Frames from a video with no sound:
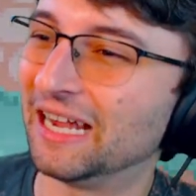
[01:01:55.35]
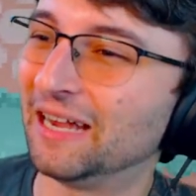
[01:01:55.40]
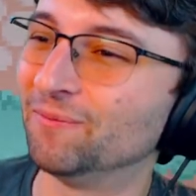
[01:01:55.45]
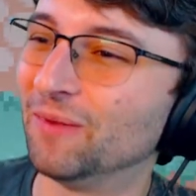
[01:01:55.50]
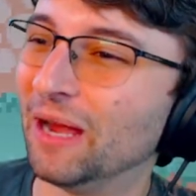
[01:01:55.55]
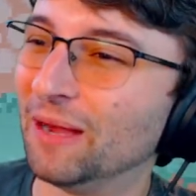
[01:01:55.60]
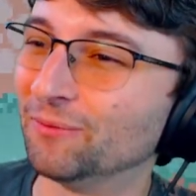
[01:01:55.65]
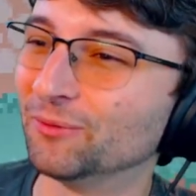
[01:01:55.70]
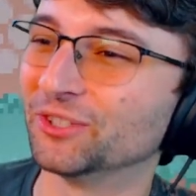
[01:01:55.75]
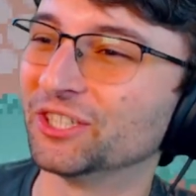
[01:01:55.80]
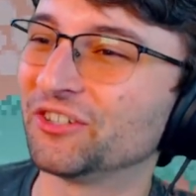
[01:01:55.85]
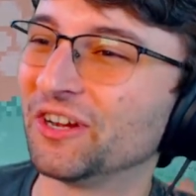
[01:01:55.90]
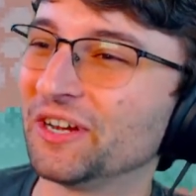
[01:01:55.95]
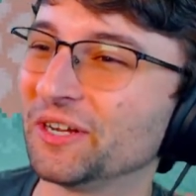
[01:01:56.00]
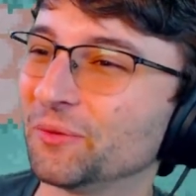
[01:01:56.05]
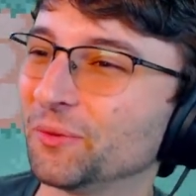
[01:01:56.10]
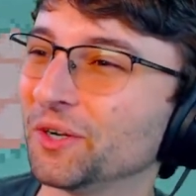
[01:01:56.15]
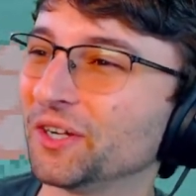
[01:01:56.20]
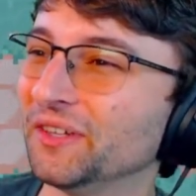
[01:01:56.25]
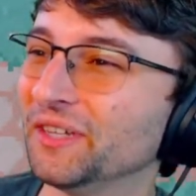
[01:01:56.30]
I'm really trying
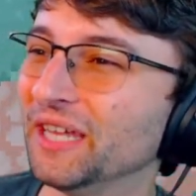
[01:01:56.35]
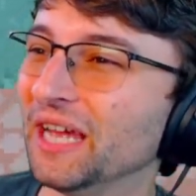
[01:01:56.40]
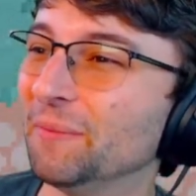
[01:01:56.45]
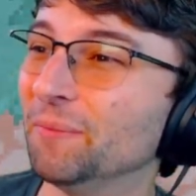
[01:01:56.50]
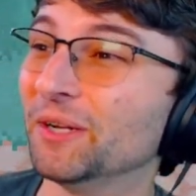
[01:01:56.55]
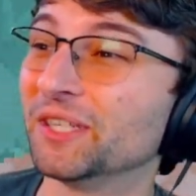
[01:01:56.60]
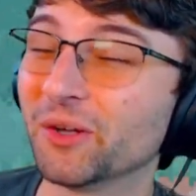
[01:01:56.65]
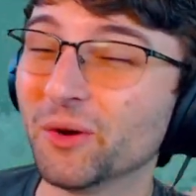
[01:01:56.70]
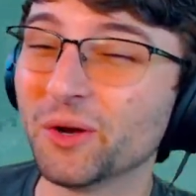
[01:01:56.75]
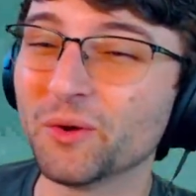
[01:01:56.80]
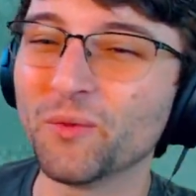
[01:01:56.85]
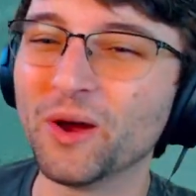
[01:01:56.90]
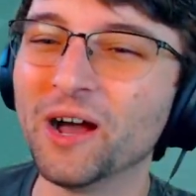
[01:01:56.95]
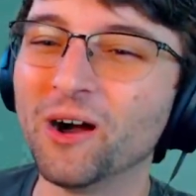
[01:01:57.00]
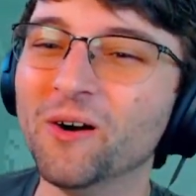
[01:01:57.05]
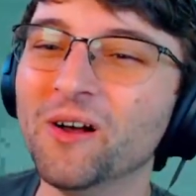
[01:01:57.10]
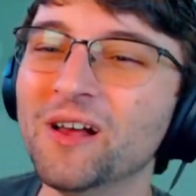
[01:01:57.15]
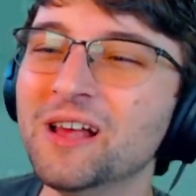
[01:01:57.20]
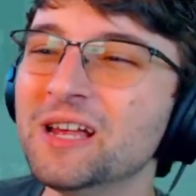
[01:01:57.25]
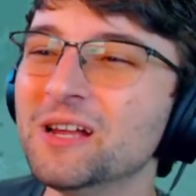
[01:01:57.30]
to work on that, but it's going
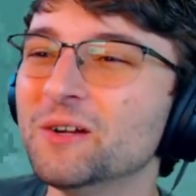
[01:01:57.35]
well.